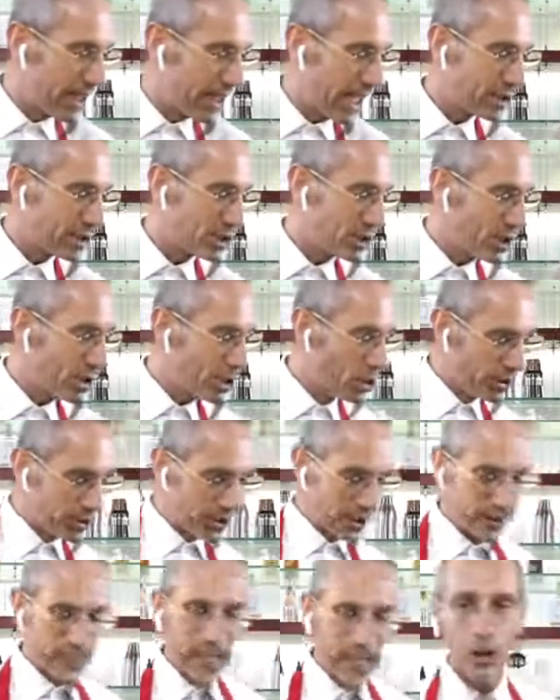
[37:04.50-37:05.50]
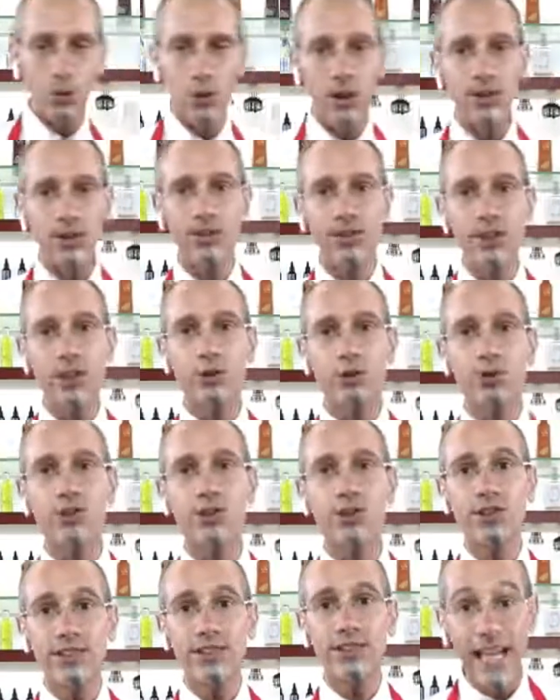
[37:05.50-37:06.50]
actually using our
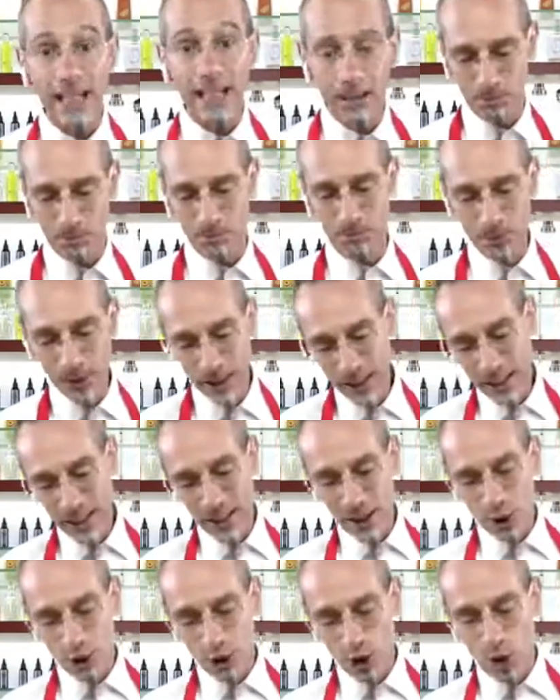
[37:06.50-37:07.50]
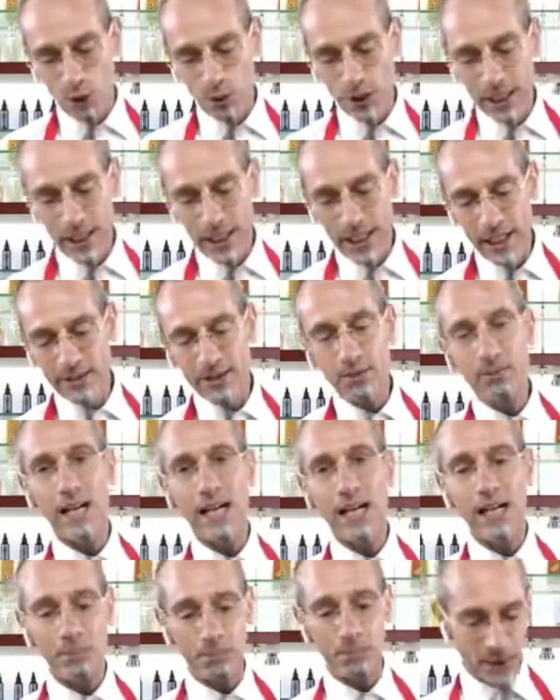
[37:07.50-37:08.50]
citrus stamp. So we heat them
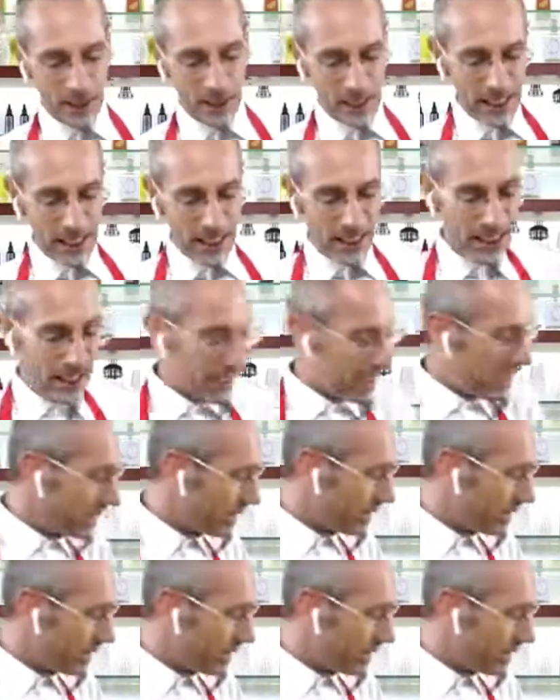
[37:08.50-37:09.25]
up, and